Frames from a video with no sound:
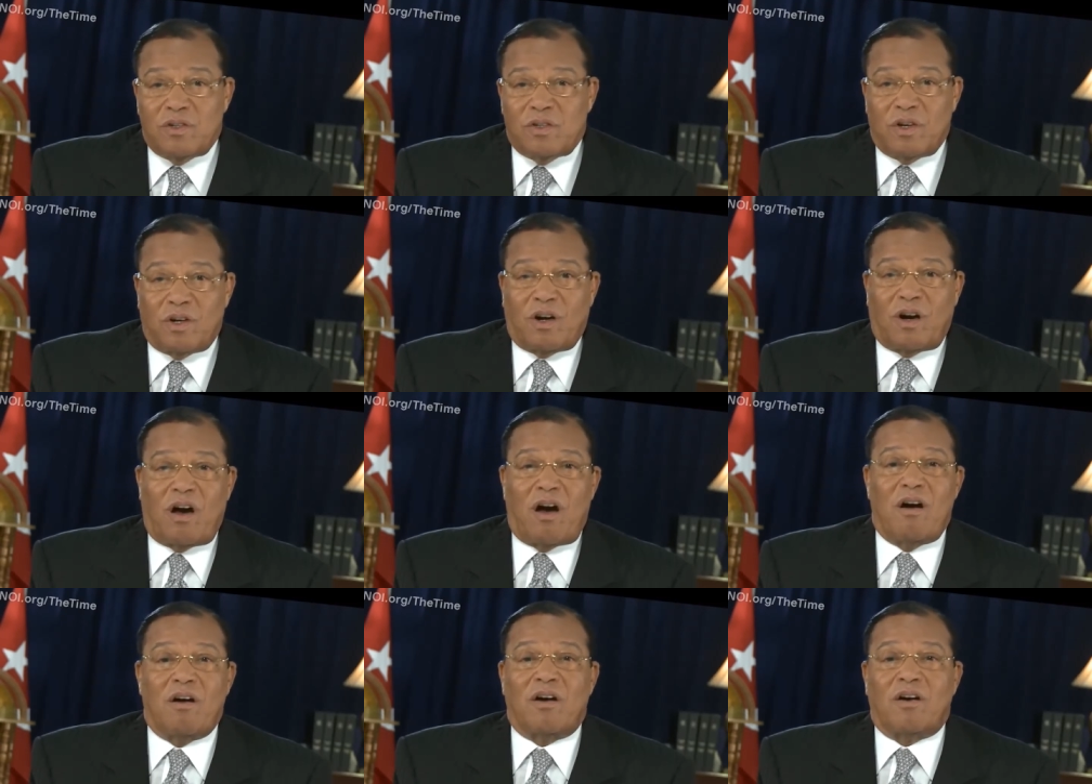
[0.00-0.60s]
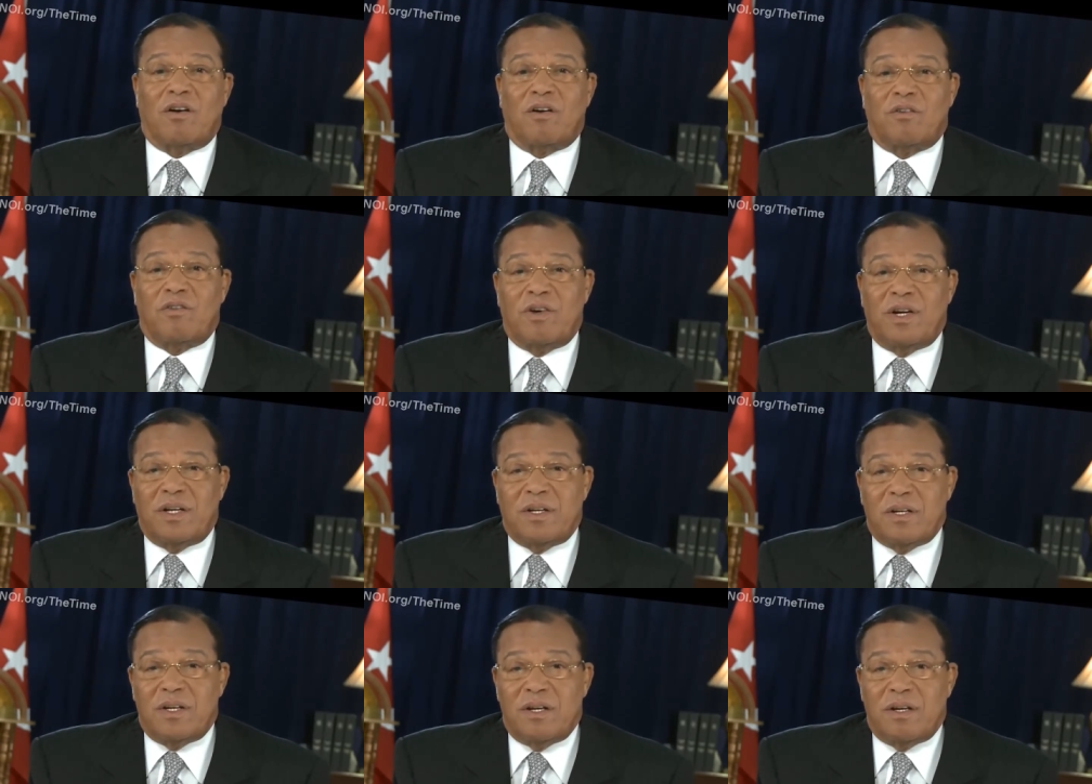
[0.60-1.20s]
to
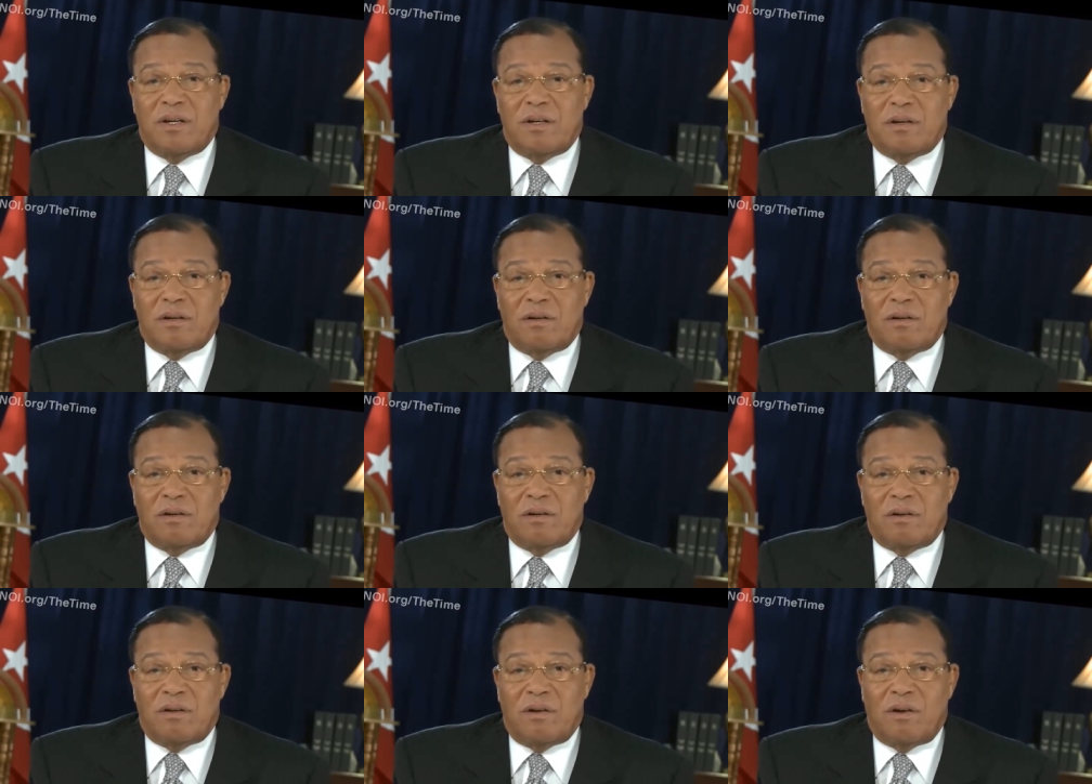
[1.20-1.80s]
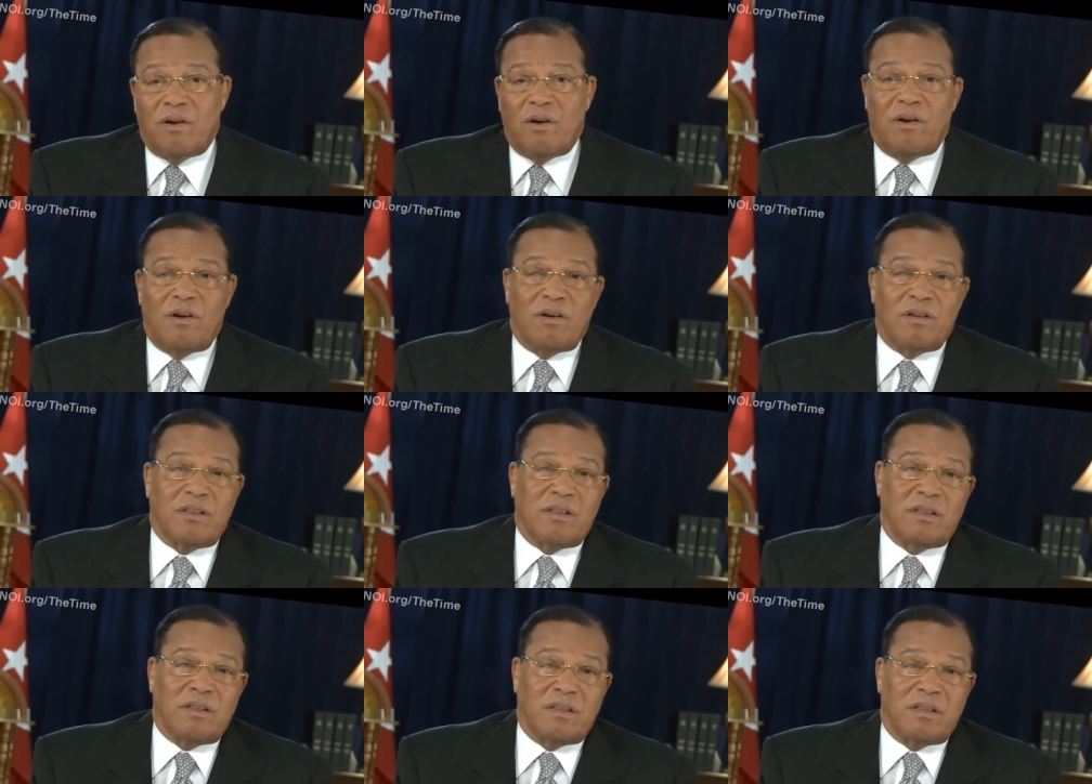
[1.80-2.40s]
conquering
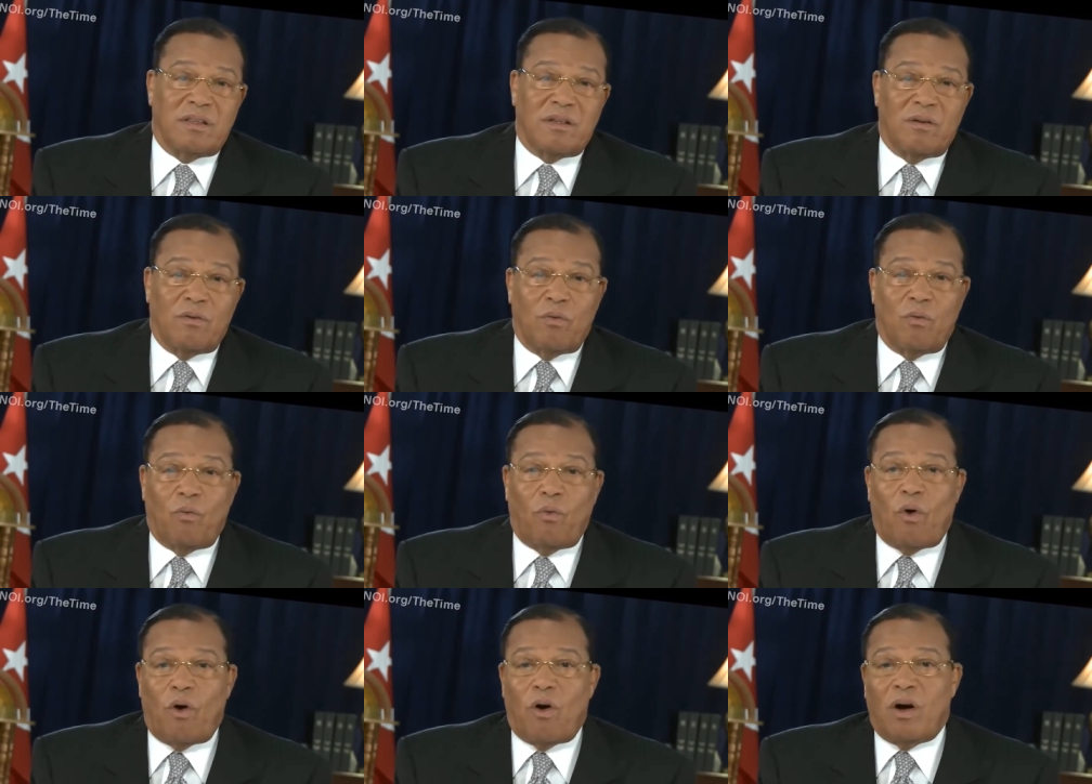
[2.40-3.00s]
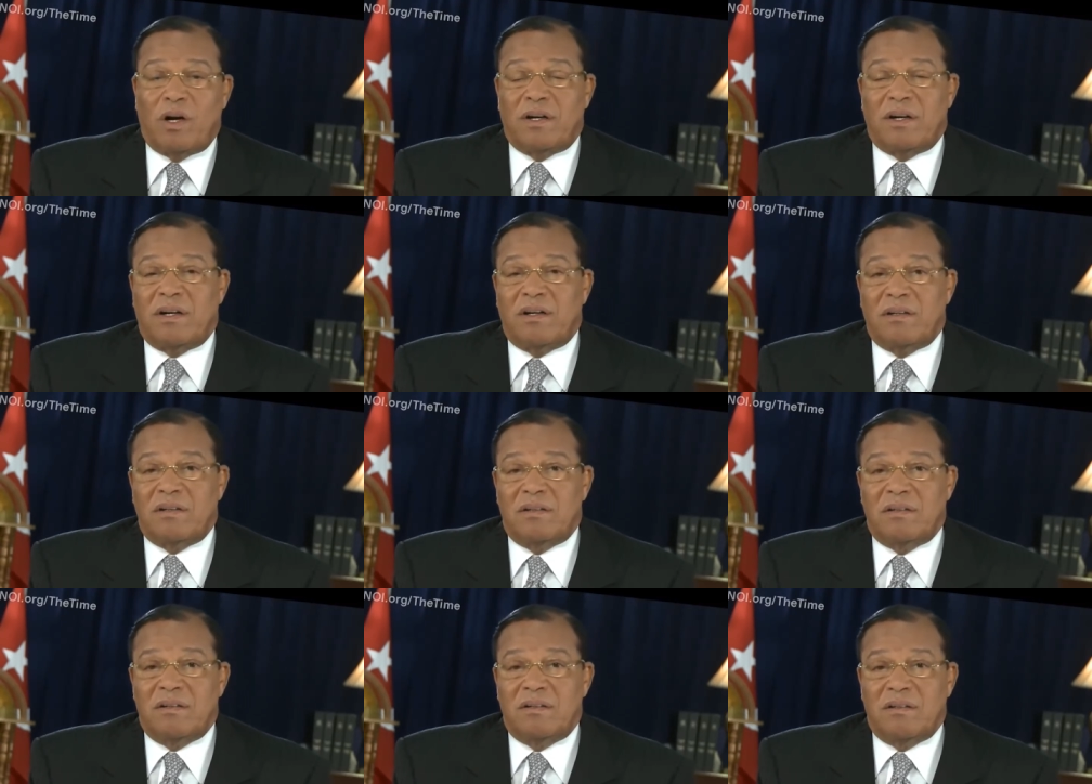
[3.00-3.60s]
earth, water,